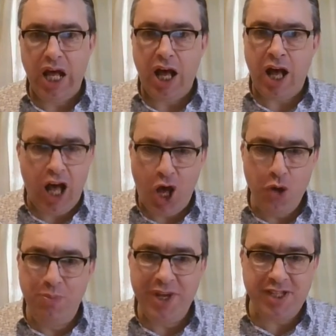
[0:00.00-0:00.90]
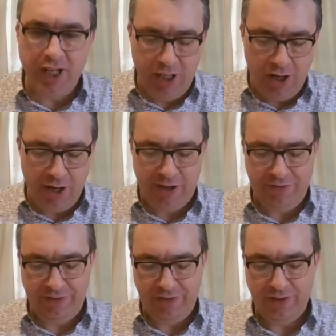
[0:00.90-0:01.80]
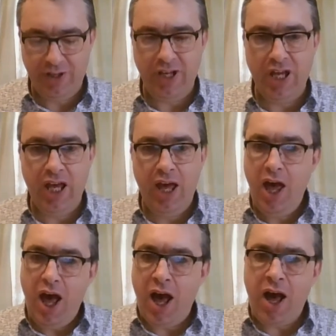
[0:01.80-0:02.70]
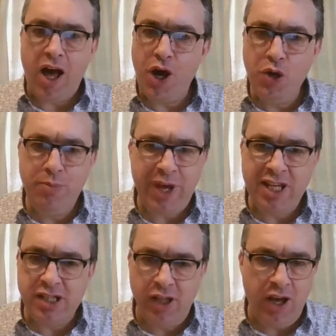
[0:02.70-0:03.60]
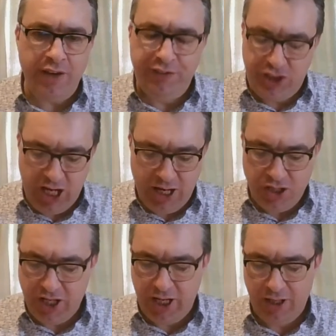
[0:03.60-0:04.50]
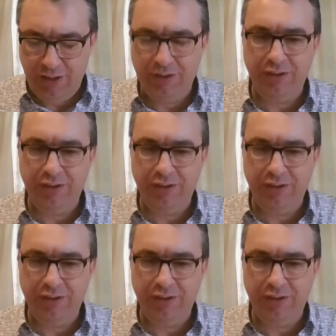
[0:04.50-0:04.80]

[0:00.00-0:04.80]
Our hope is alive. Our hope is life-changing.